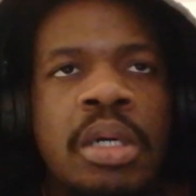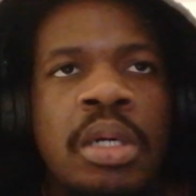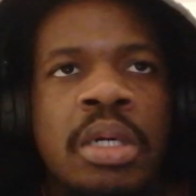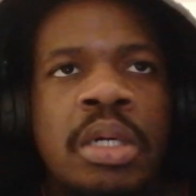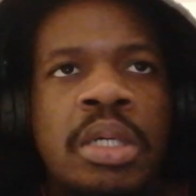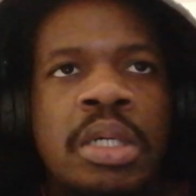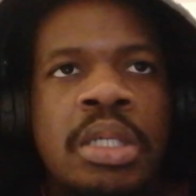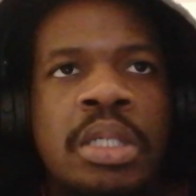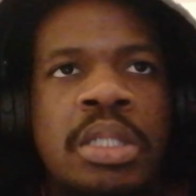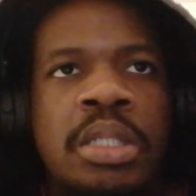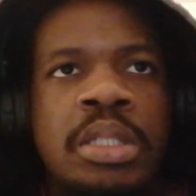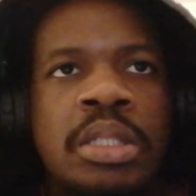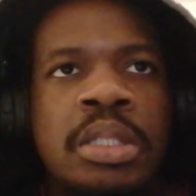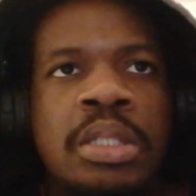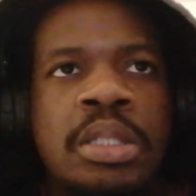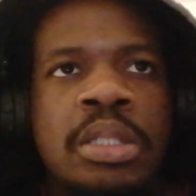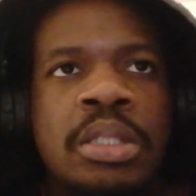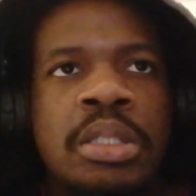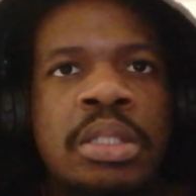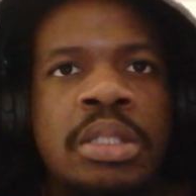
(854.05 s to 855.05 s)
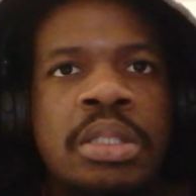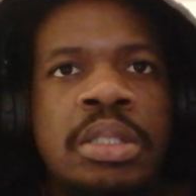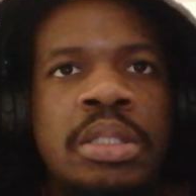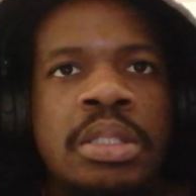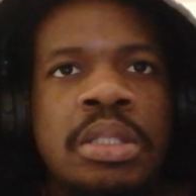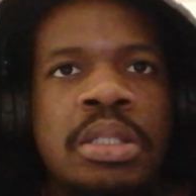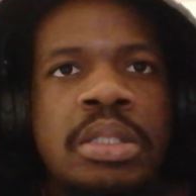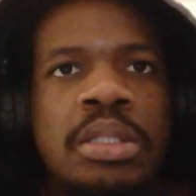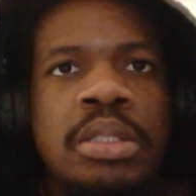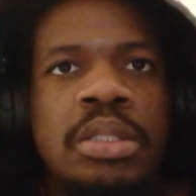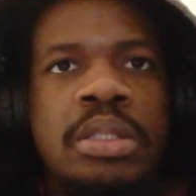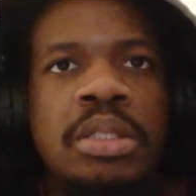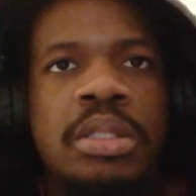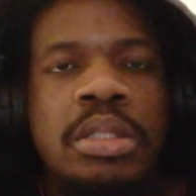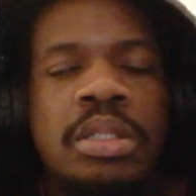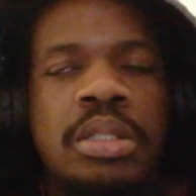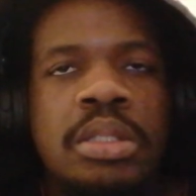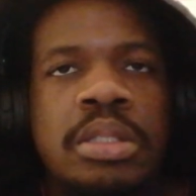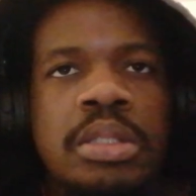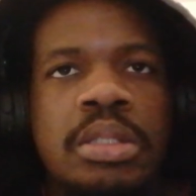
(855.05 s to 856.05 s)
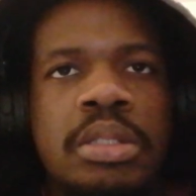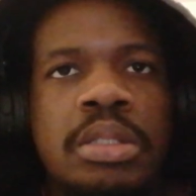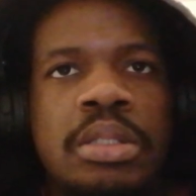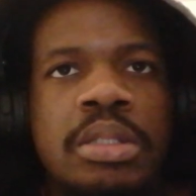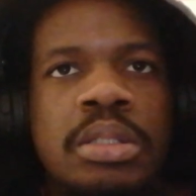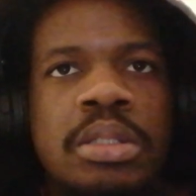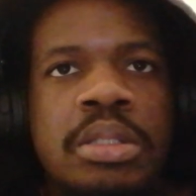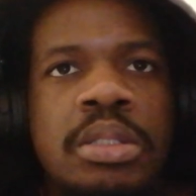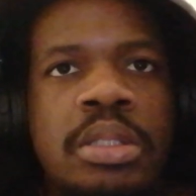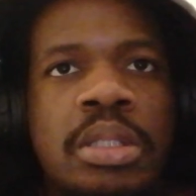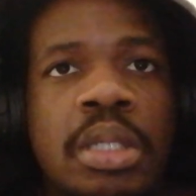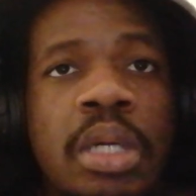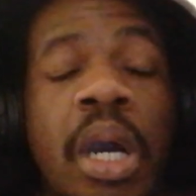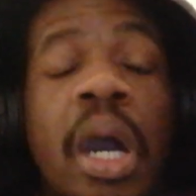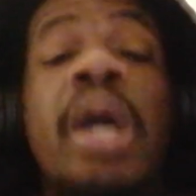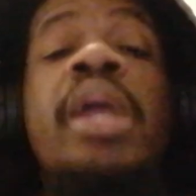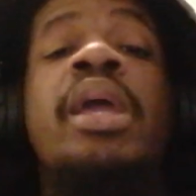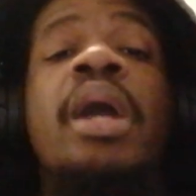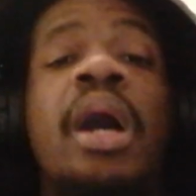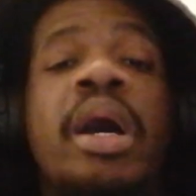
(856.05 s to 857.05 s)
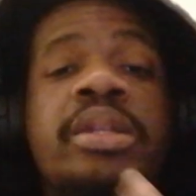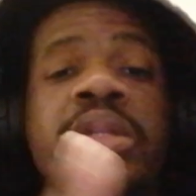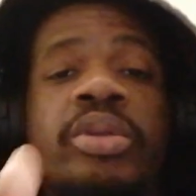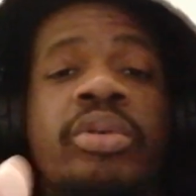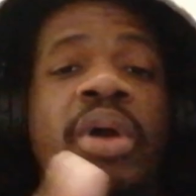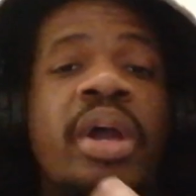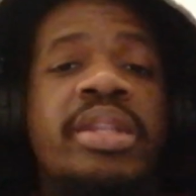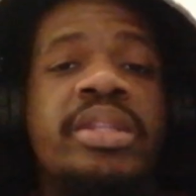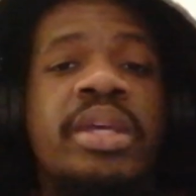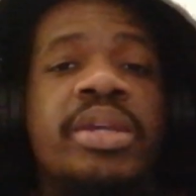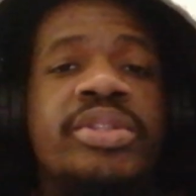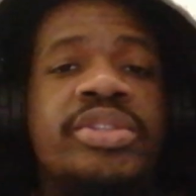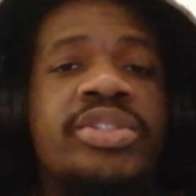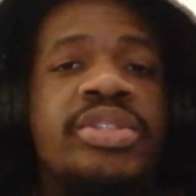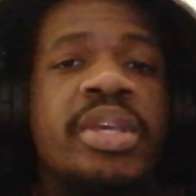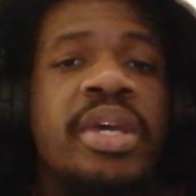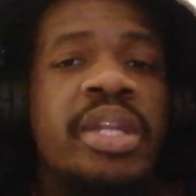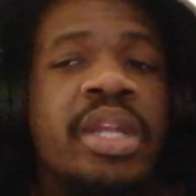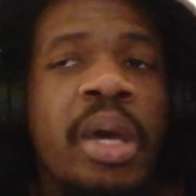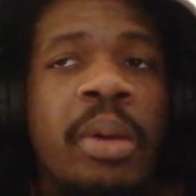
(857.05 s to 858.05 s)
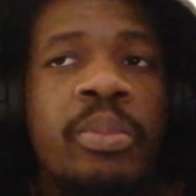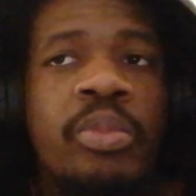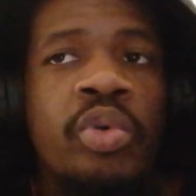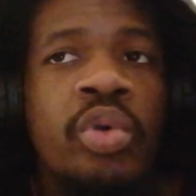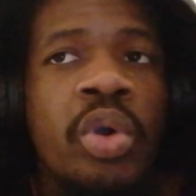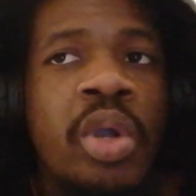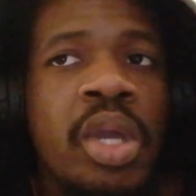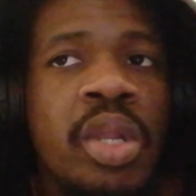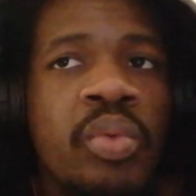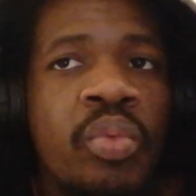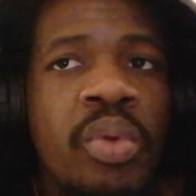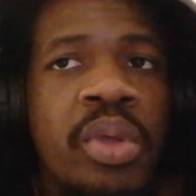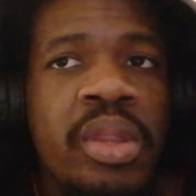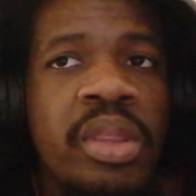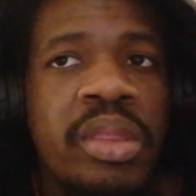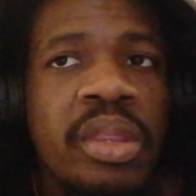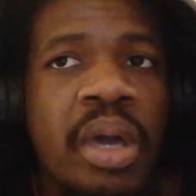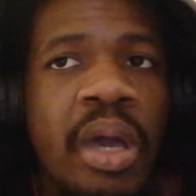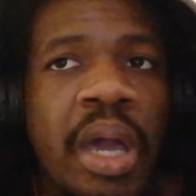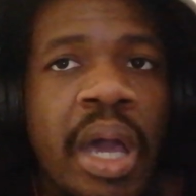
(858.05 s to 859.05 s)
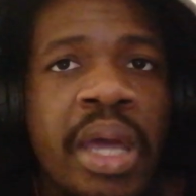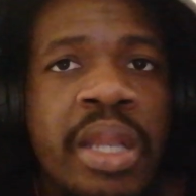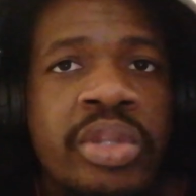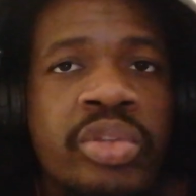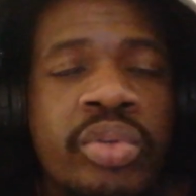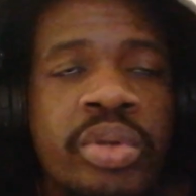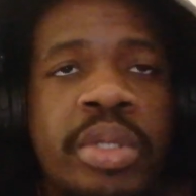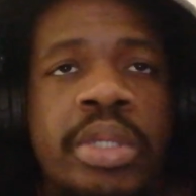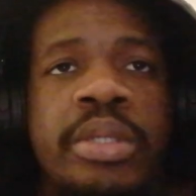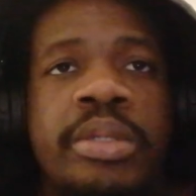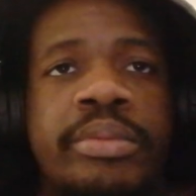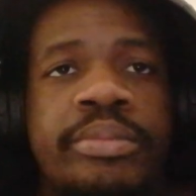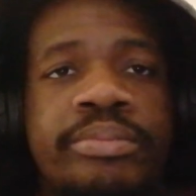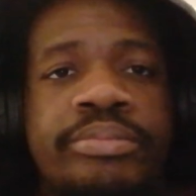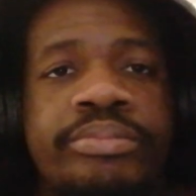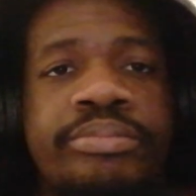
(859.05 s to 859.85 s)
Uh, oh yeah, on the right hand side, I'm going with Antony.